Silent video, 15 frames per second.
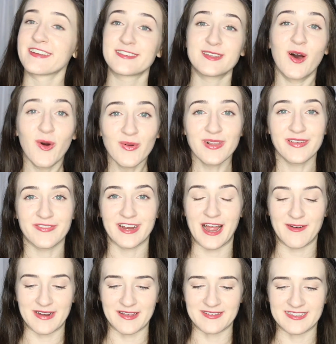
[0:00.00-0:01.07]
totally
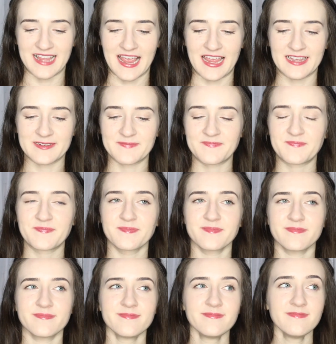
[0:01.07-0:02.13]
forgot what I was saying.
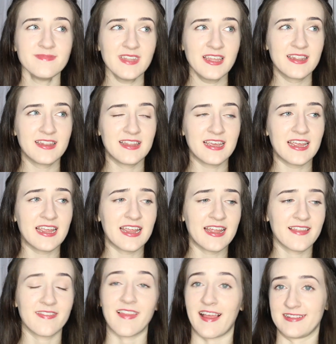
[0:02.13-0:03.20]

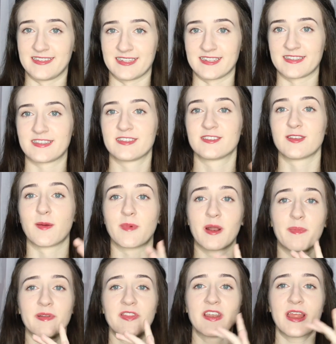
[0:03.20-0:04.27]
The lenses. So I'm
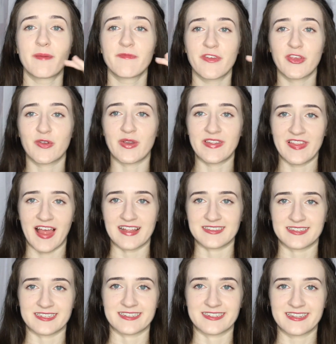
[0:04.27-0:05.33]
going to put the name for the green
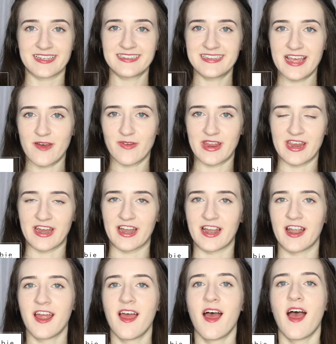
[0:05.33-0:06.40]
lenses down
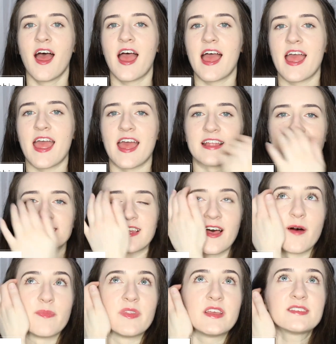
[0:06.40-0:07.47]
here. And
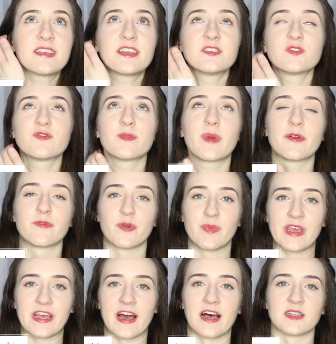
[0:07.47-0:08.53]
these I used for my
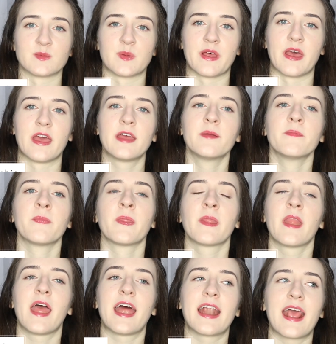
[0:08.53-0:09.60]
Ruby cosplay.
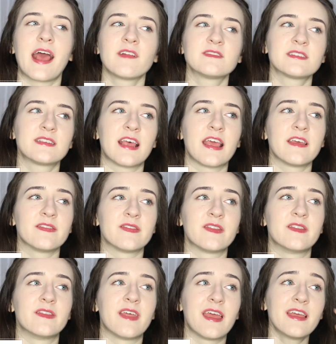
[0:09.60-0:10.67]
And I have to say,
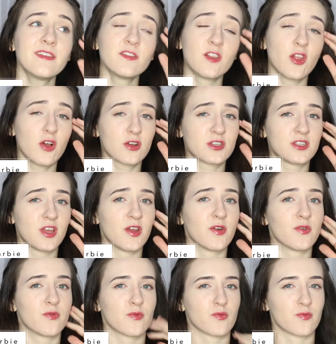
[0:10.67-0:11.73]
they looked
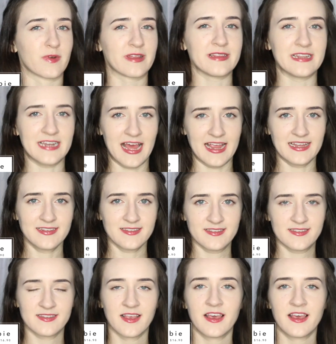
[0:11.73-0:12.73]
really nice